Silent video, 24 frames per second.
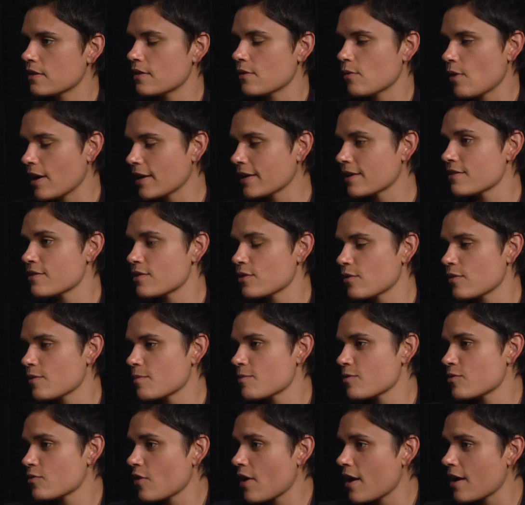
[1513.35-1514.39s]
I consider them
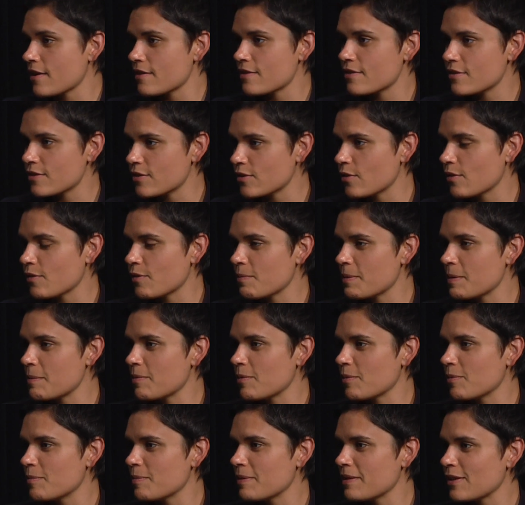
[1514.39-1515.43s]
strides. Other
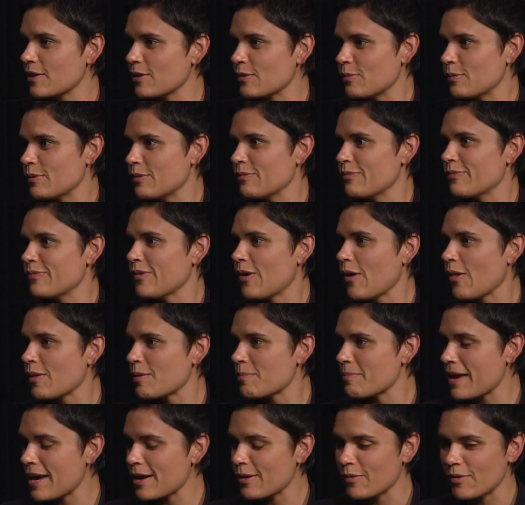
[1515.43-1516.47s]
people would be like, we've
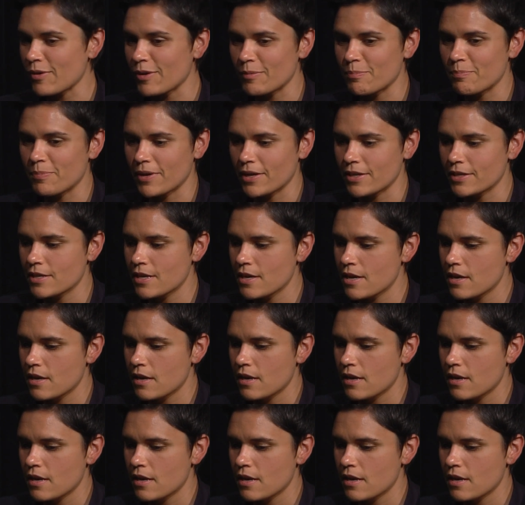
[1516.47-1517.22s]
fallen backward. But